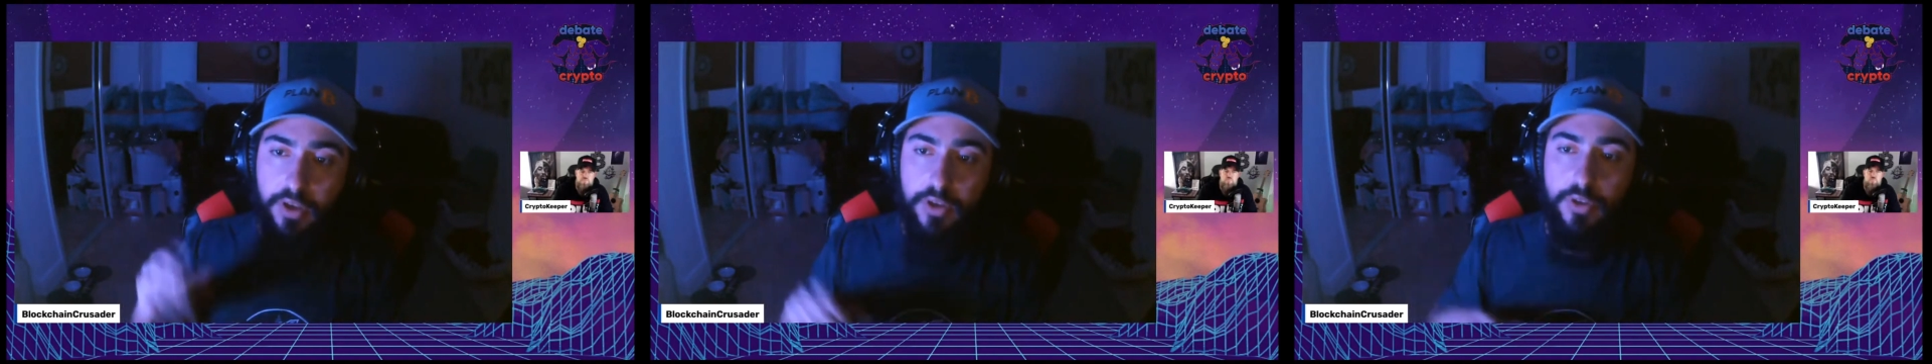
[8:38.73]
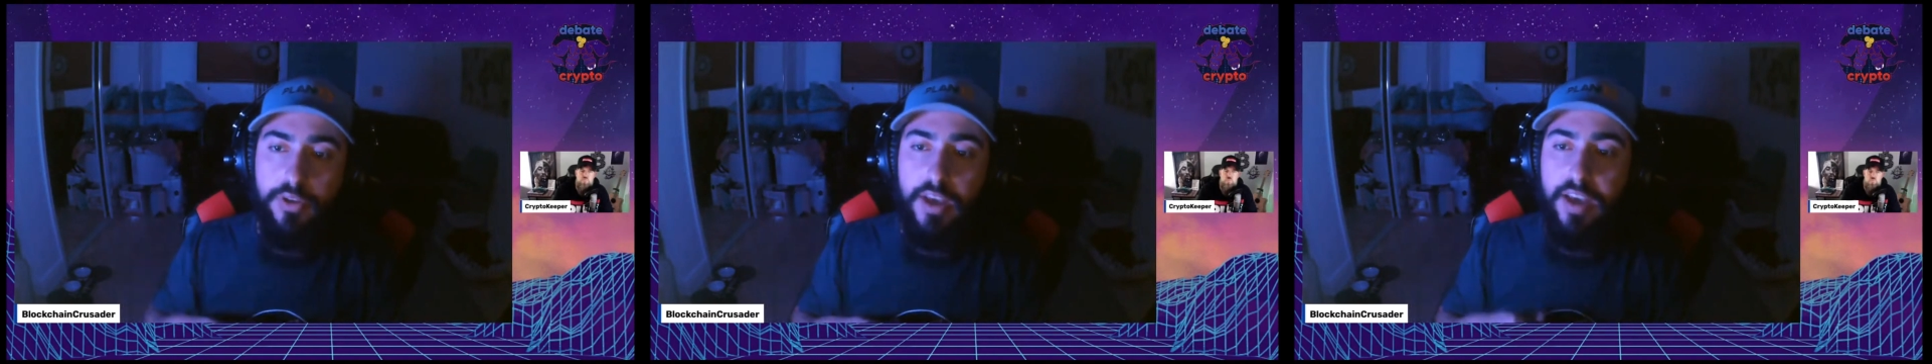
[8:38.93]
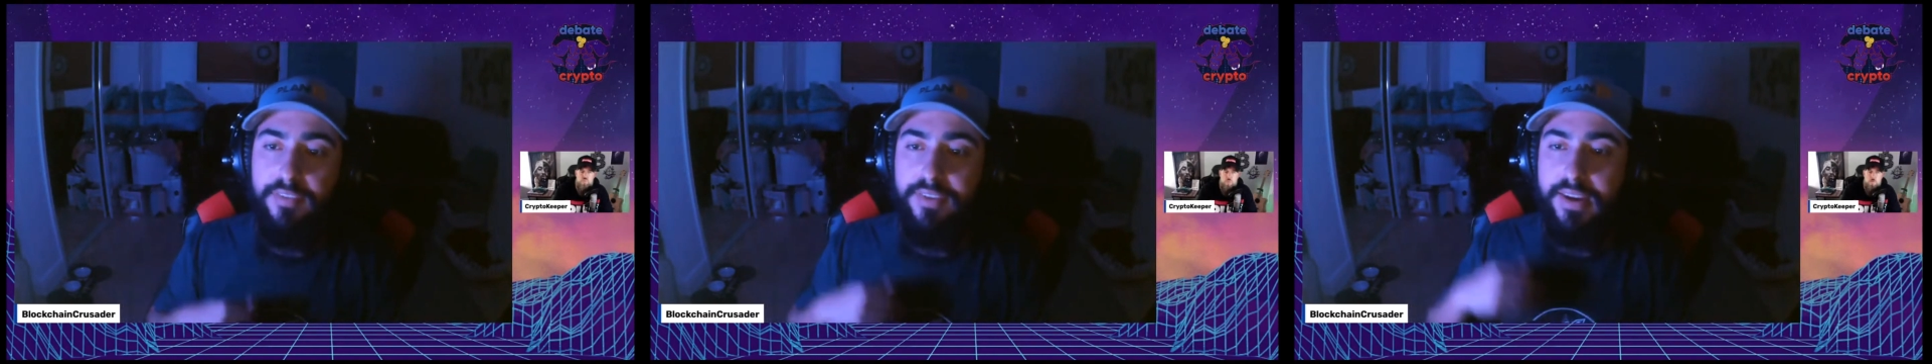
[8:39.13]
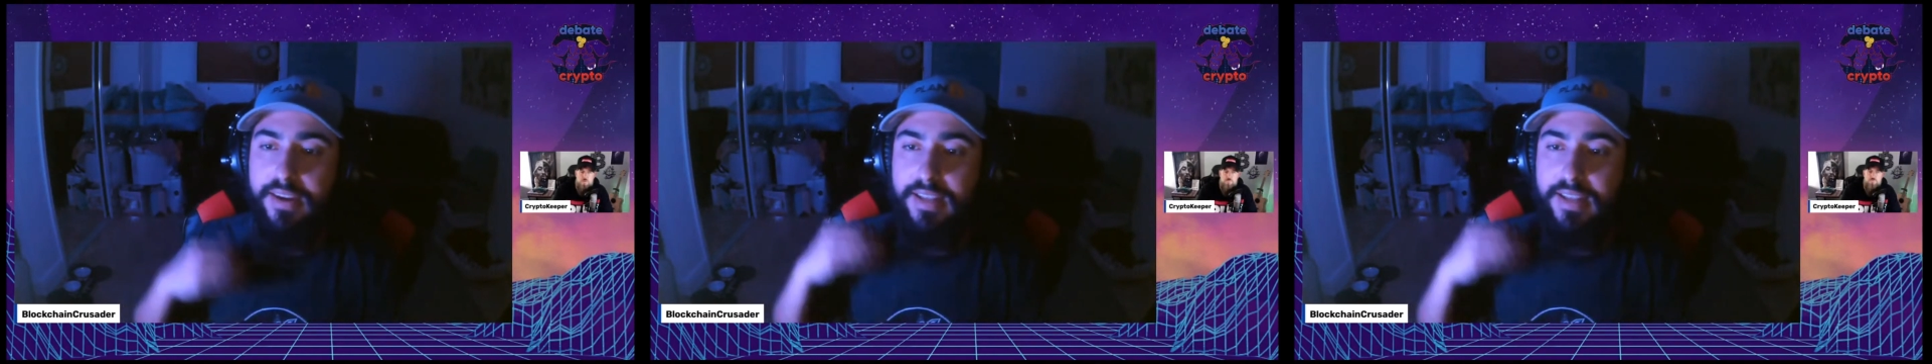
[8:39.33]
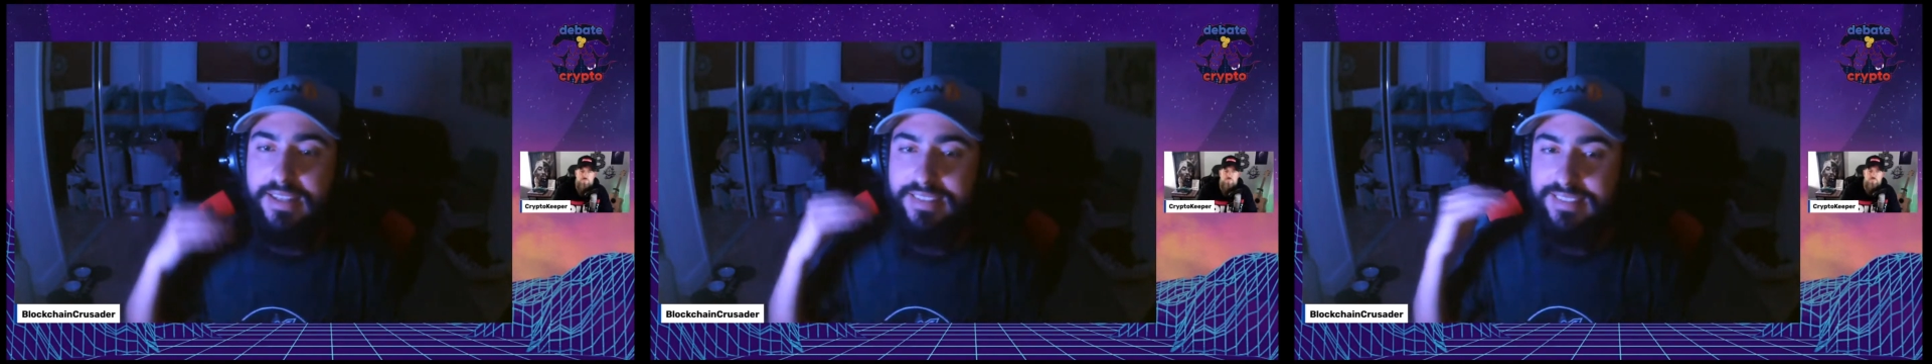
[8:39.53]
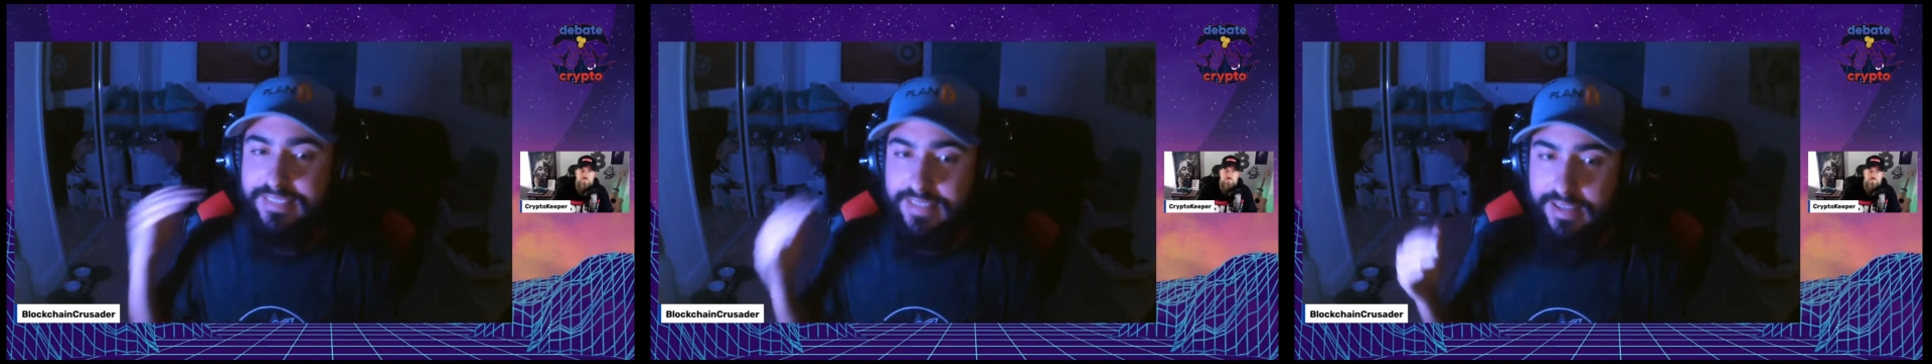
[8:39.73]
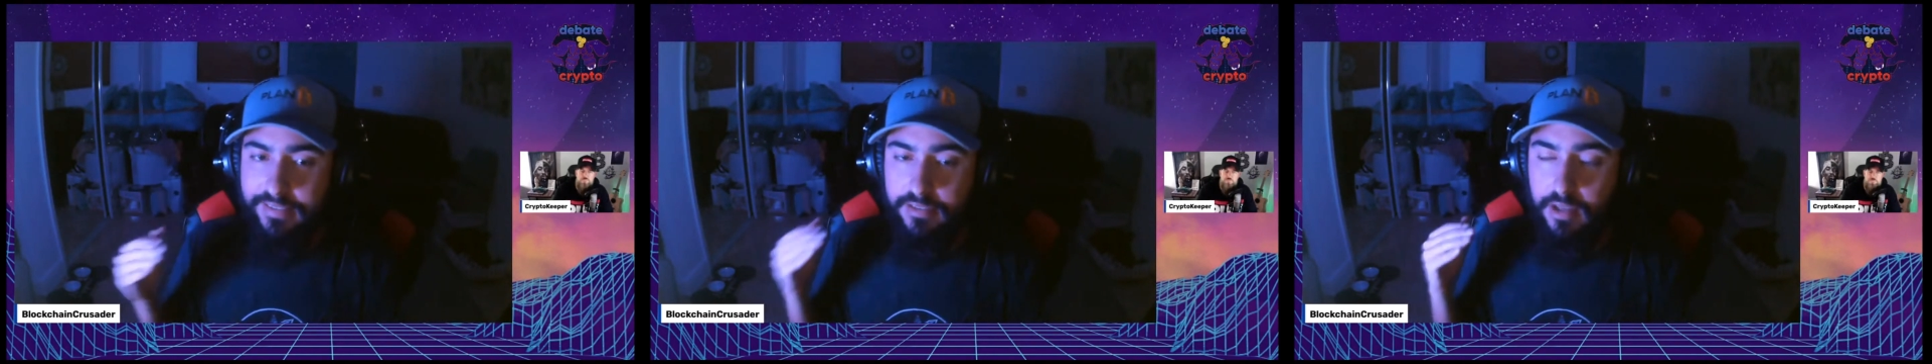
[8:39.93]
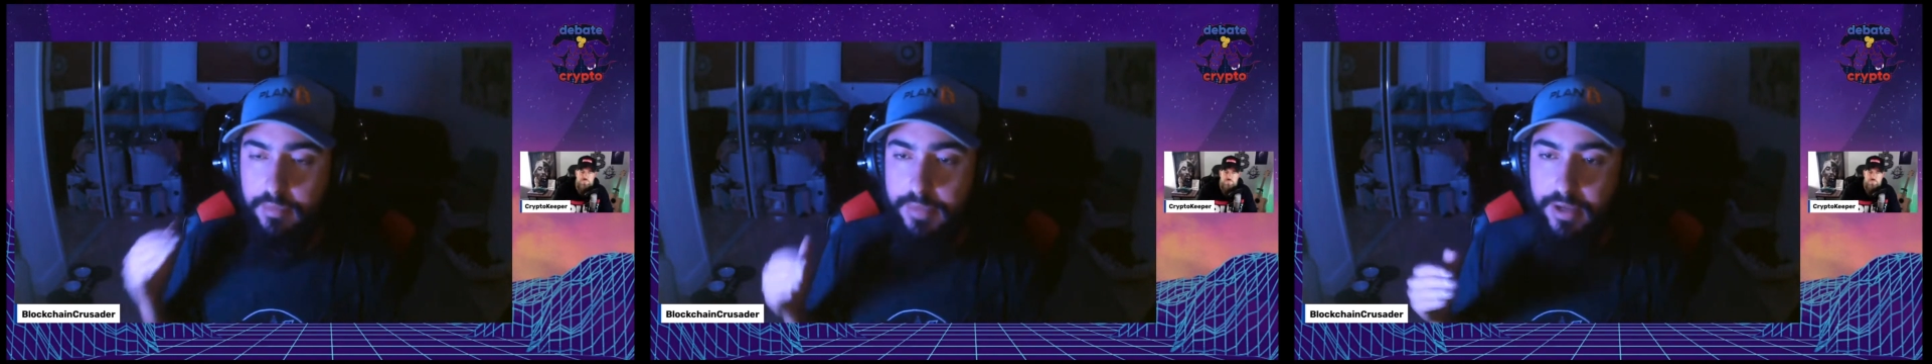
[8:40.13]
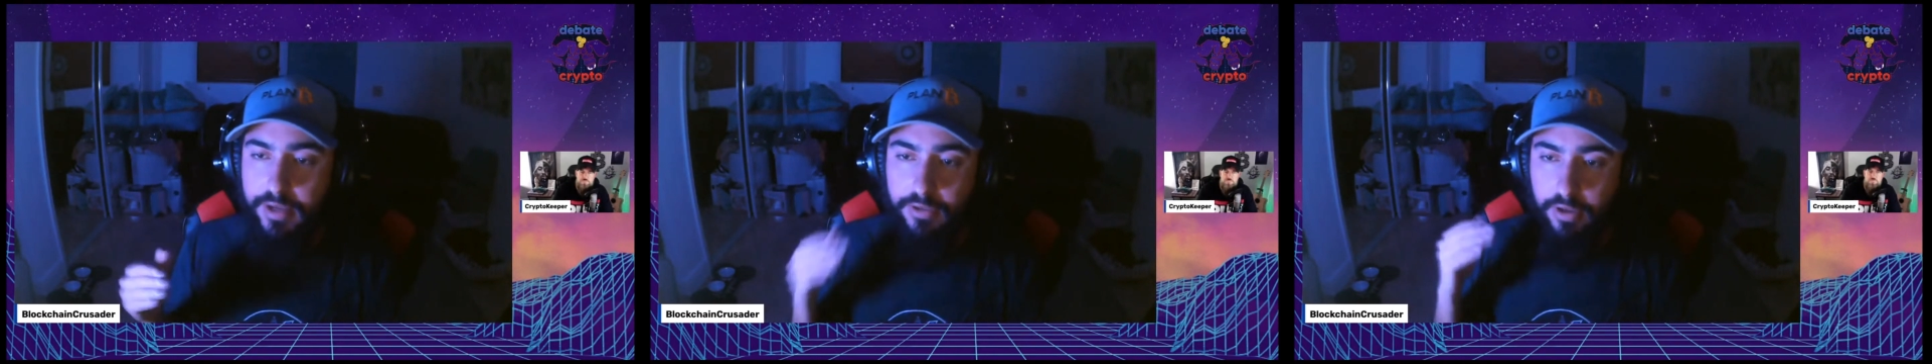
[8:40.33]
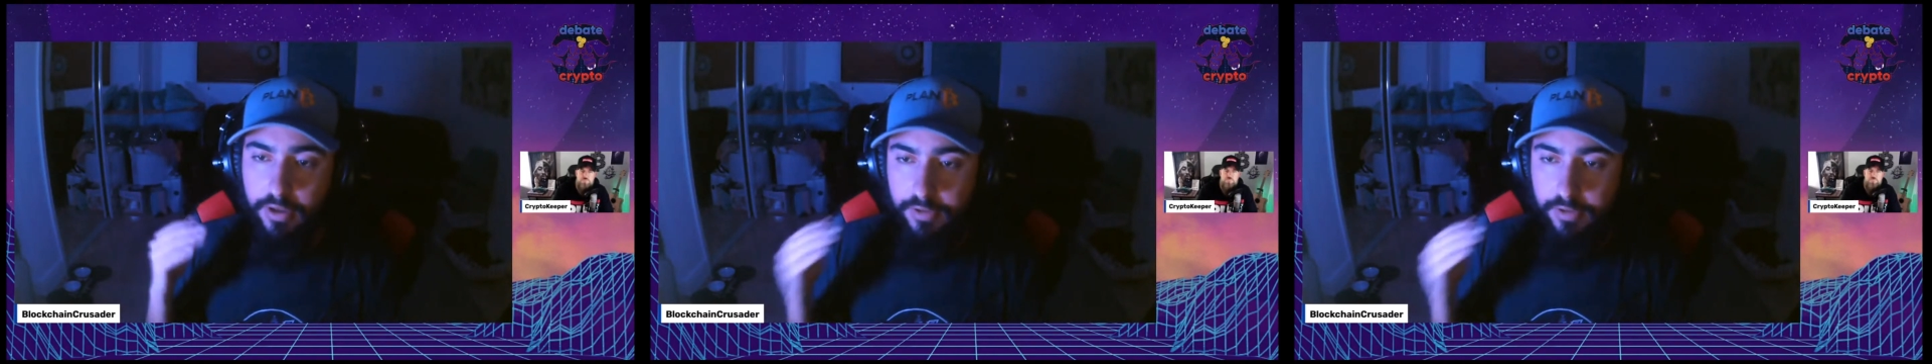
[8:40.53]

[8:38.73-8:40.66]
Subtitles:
you have an excess amount